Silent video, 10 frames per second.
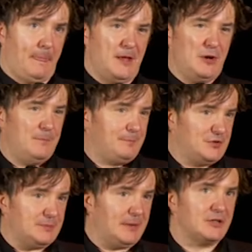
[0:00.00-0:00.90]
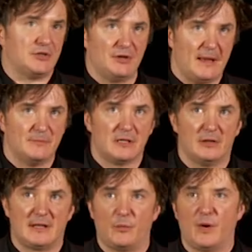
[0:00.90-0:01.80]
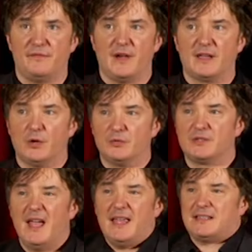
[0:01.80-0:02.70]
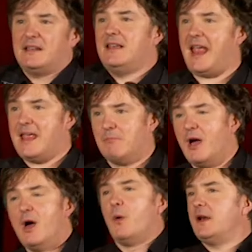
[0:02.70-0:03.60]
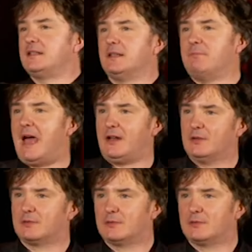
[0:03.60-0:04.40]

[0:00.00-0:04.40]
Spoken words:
You know, just because their names look like Wi-Fi codes. It's a name. What does it matter?